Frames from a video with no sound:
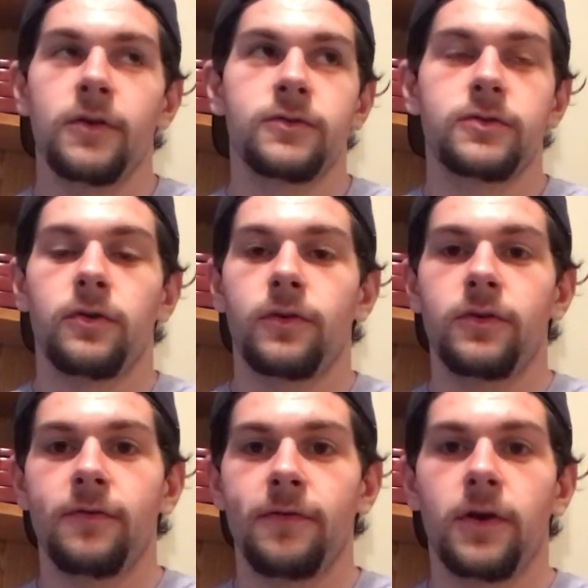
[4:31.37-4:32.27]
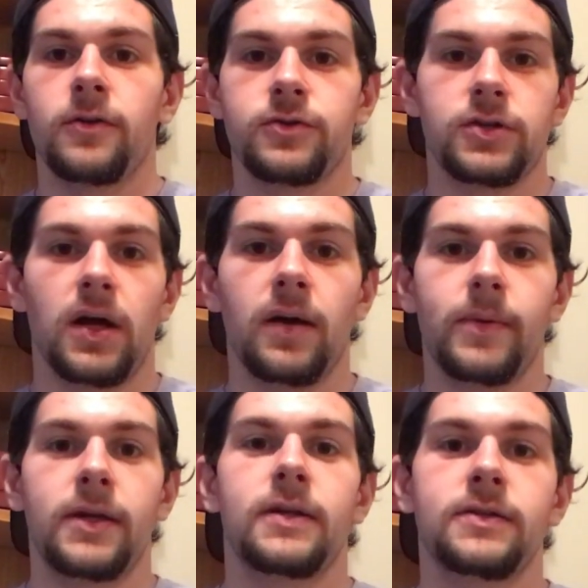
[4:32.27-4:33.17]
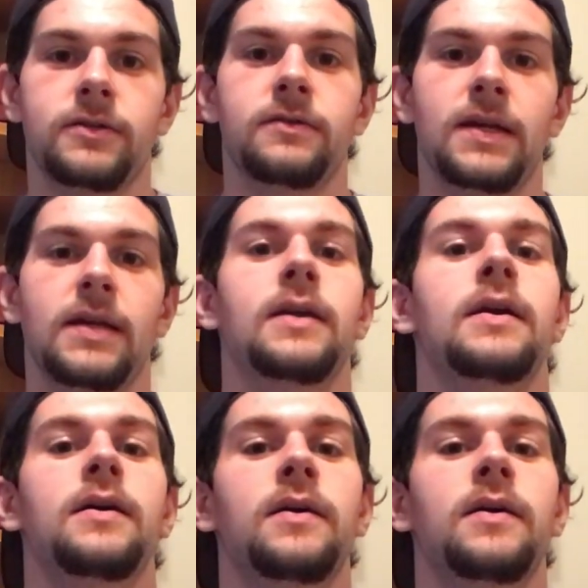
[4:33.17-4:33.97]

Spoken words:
So the diverter's job is to take